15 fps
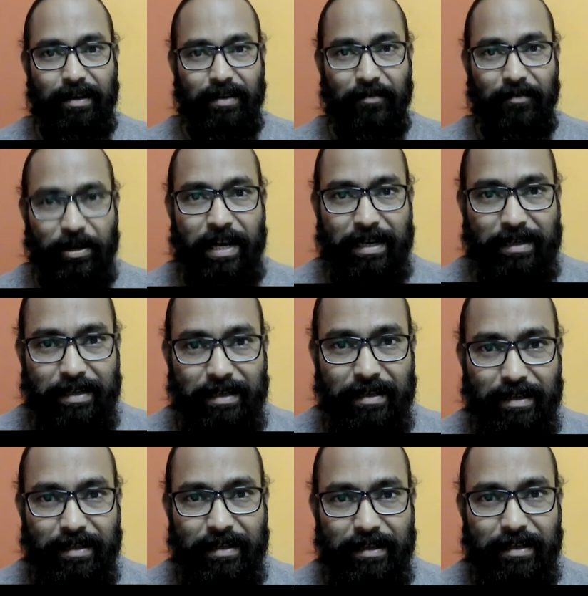really,
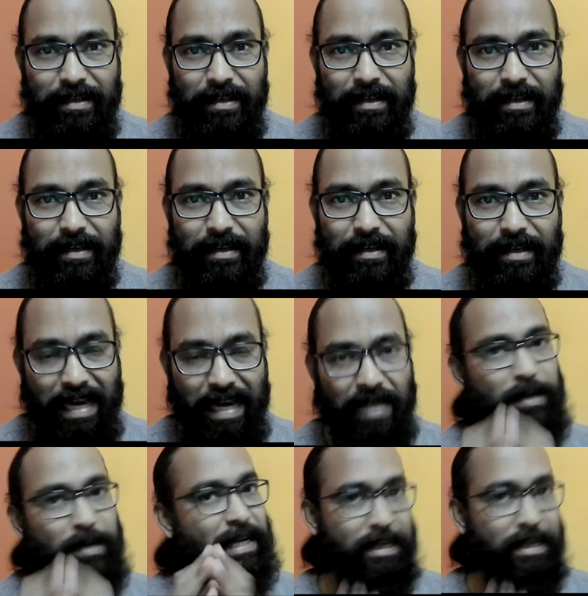can
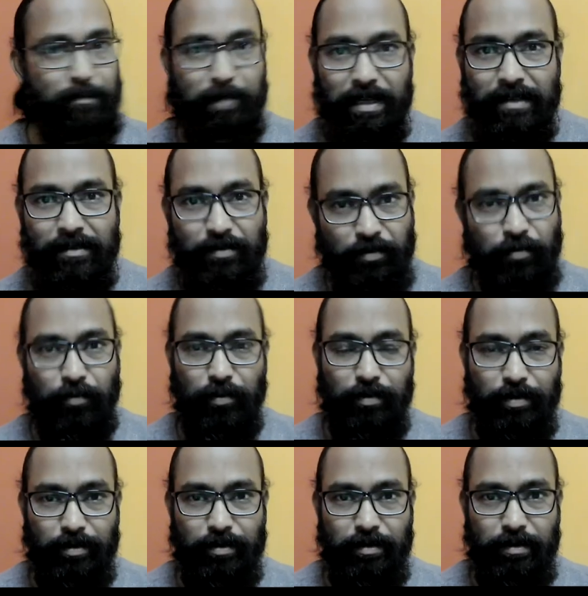be claimed as
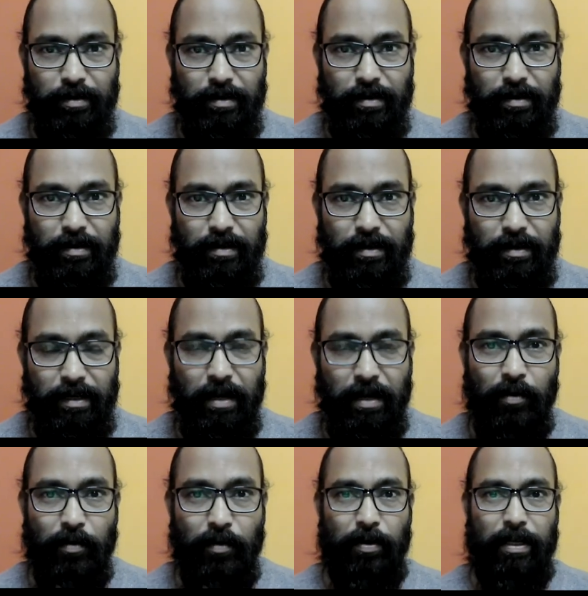truth.
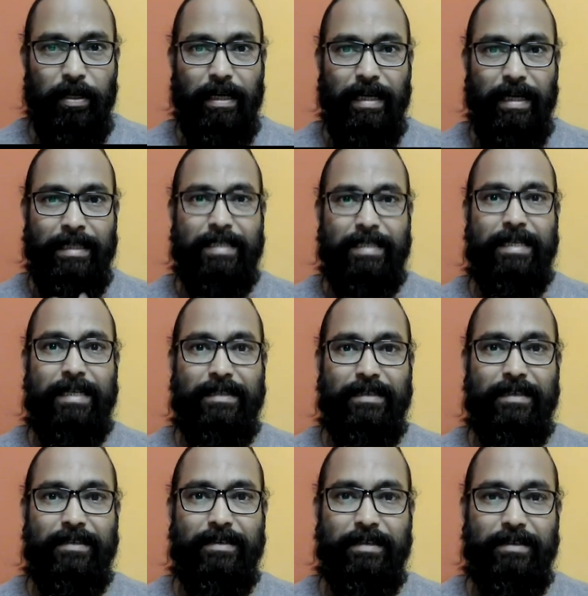Now, in this
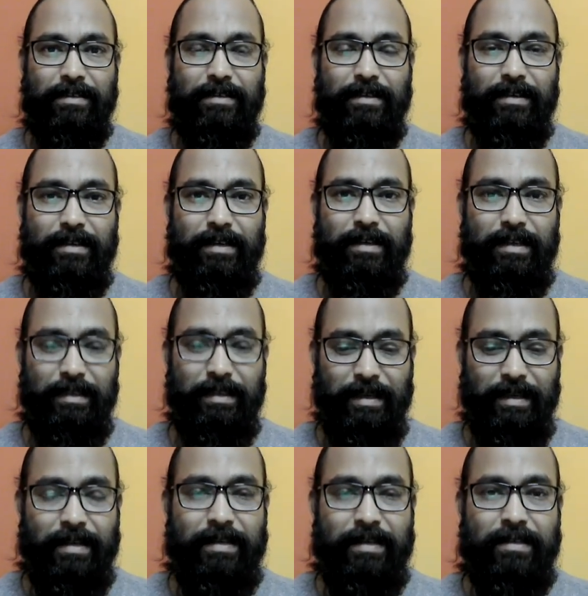existence,
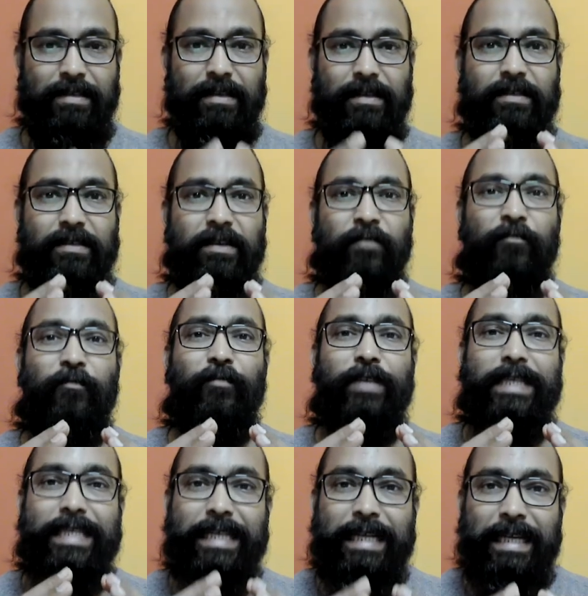there is some
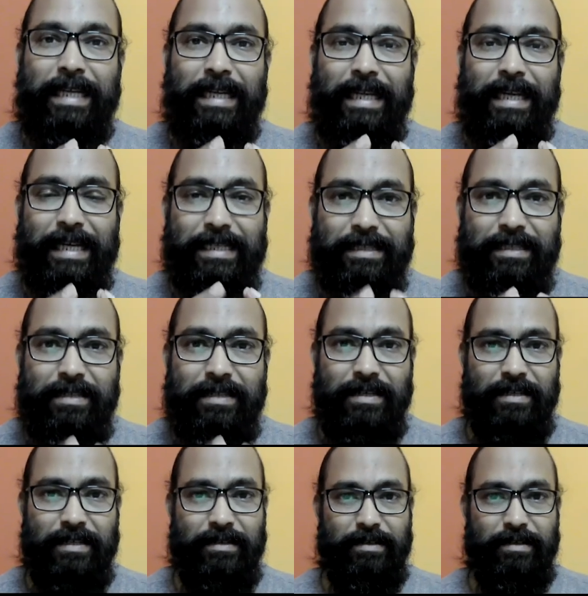physical
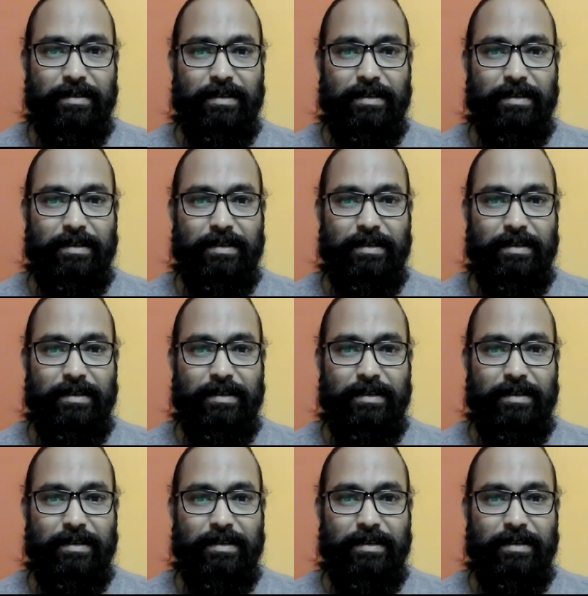existence